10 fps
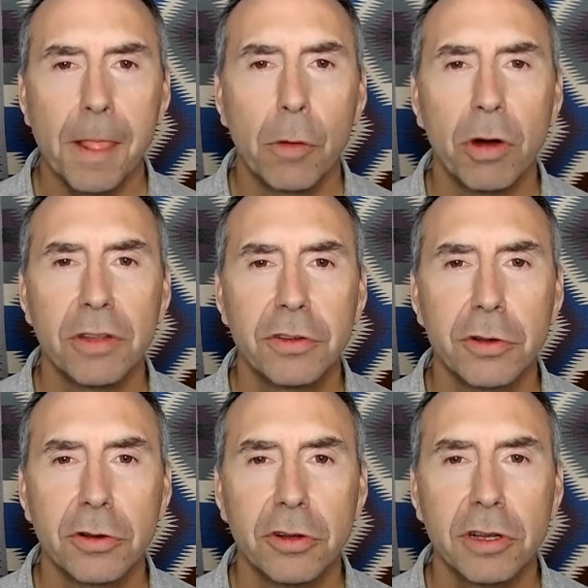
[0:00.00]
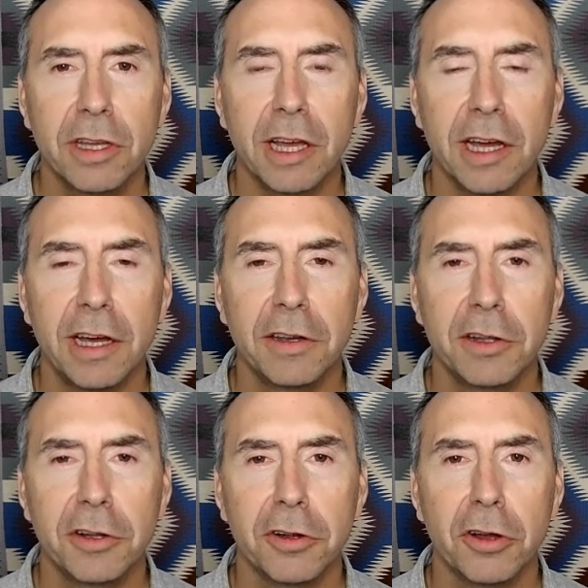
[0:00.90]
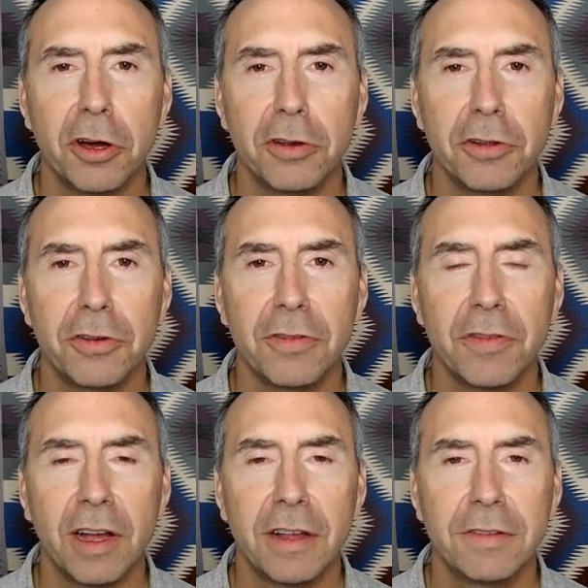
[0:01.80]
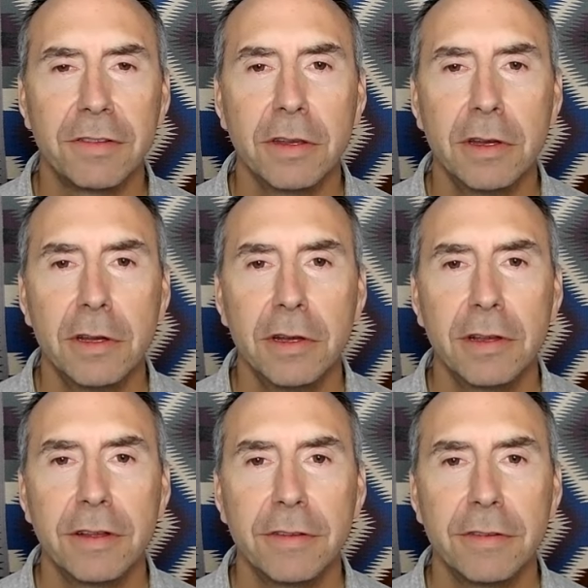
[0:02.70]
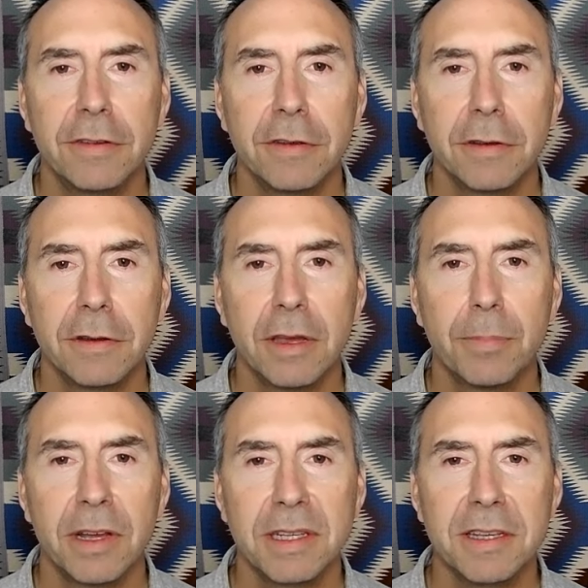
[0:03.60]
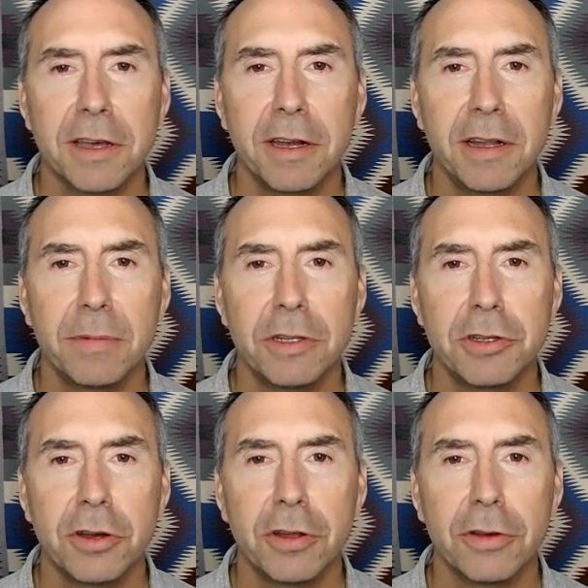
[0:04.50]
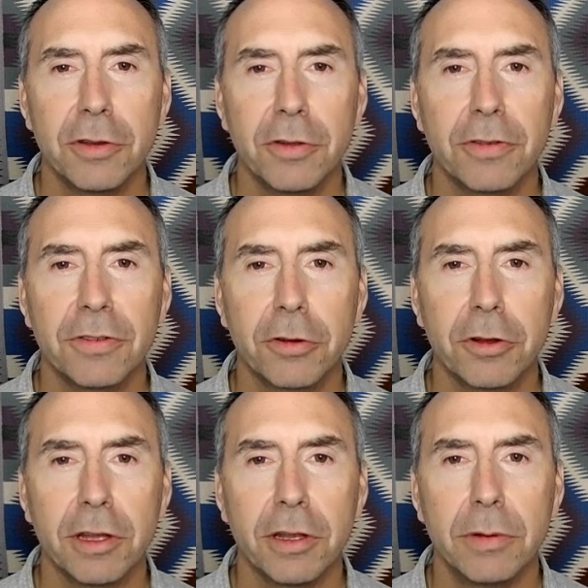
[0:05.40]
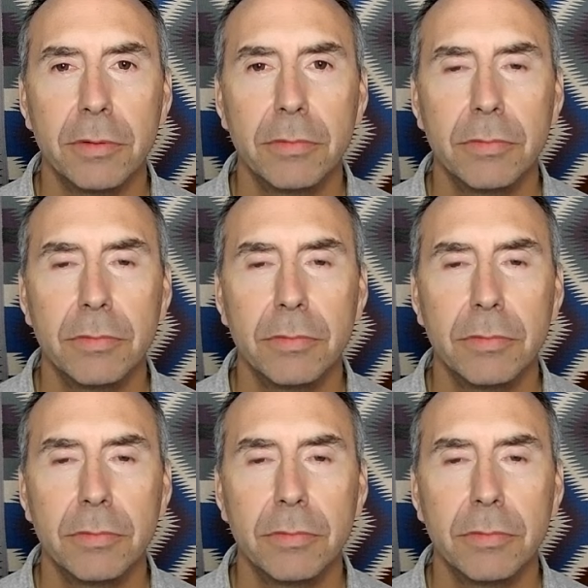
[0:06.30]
What you're looking at here on your device is a pixelated image on your screen.